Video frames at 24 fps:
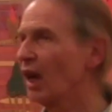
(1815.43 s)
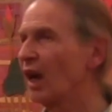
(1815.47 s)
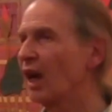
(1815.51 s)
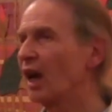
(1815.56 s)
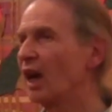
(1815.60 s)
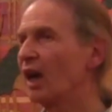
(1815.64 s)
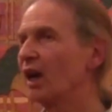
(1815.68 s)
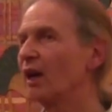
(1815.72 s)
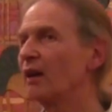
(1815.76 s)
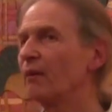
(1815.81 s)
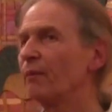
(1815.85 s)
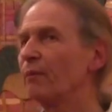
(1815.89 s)

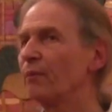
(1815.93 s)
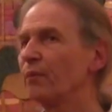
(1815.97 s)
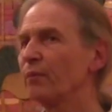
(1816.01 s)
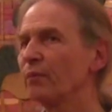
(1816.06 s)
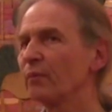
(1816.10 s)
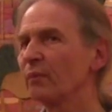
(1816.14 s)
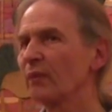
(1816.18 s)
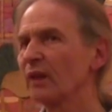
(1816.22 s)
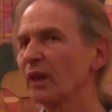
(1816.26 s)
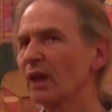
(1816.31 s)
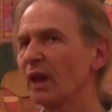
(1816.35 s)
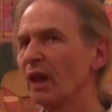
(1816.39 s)
And
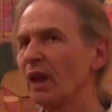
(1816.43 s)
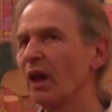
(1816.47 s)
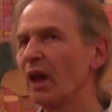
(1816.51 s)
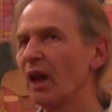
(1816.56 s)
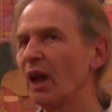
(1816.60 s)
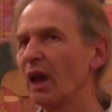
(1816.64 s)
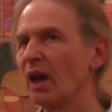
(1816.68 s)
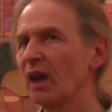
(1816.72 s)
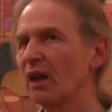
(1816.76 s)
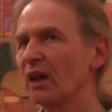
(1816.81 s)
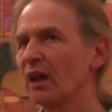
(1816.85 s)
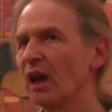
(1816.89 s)

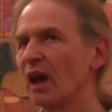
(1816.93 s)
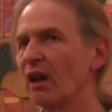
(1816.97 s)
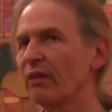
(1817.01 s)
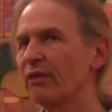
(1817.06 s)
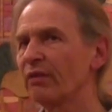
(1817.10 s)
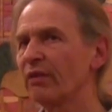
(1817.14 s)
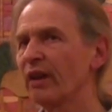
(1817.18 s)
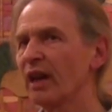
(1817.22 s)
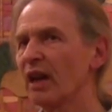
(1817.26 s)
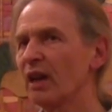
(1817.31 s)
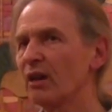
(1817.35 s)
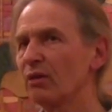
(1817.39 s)
I
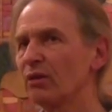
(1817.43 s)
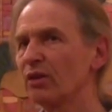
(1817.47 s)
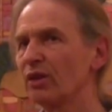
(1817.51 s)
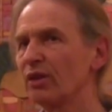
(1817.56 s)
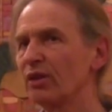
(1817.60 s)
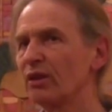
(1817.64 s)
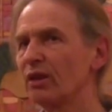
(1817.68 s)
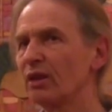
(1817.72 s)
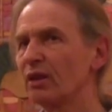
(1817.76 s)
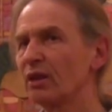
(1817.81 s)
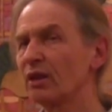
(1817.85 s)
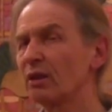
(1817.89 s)
found
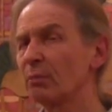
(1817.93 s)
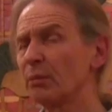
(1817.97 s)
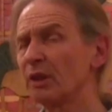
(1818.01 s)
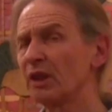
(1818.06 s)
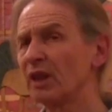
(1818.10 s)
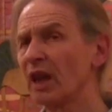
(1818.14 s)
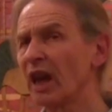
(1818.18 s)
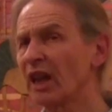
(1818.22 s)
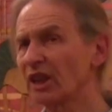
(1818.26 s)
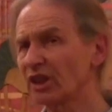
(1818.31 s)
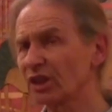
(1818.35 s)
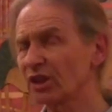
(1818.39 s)
that the
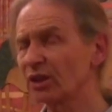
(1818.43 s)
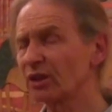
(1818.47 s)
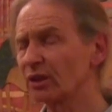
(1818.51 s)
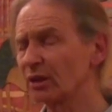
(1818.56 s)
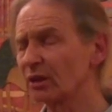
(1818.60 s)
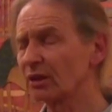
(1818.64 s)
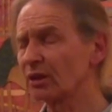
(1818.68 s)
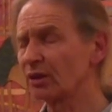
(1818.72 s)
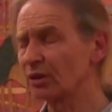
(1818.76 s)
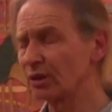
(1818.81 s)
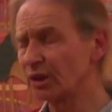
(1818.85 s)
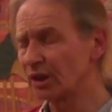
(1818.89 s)
Buddhist
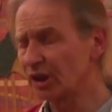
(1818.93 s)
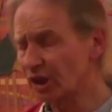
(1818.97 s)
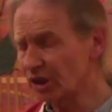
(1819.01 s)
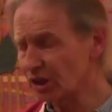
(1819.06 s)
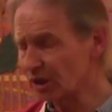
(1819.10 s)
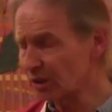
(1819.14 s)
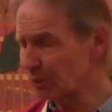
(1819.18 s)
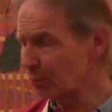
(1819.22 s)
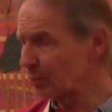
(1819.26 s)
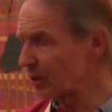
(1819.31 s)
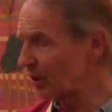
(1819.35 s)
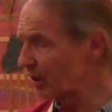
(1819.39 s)

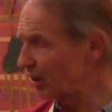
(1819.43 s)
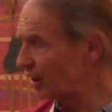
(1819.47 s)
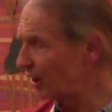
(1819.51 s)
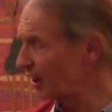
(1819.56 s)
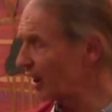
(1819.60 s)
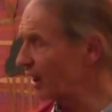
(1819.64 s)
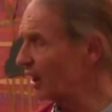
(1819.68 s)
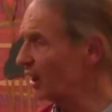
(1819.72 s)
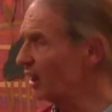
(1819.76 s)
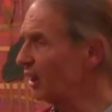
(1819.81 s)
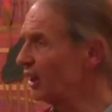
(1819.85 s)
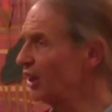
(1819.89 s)
tradition
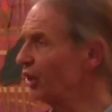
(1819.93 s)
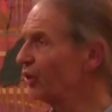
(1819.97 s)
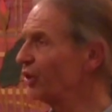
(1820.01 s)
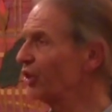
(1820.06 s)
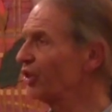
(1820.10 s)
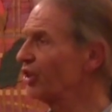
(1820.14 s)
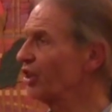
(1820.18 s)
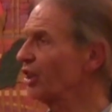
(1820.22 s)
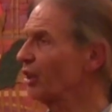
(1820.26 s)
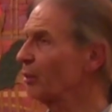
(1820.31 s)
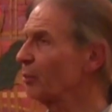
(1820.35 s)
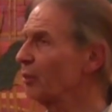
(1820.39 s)
particularly
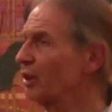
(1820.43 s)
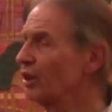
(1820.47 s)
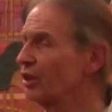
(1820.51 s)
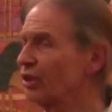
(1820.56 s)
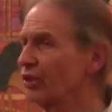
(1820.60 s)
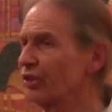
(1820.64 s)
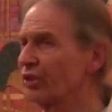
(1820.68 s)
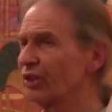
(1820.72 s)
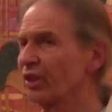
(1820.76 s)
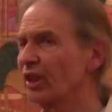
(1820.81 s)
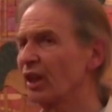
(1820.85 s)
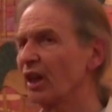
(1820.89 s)
interesting
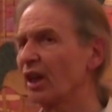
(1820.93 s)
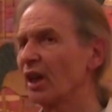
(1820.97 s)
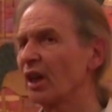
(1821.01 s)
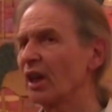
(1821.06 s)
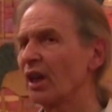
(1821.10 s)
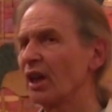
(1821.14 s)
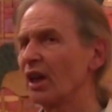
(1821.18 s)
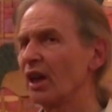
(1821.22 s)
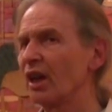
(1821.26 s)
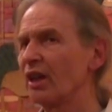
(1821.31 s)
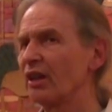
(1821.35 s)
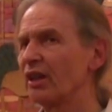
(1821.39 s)
because
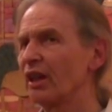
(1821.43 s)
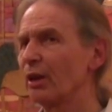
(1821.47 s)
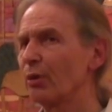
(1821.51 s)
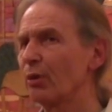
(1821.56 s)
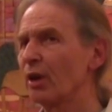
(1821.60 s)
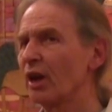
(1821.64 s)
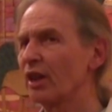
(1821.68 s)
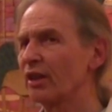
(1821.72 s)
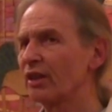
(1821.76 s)
they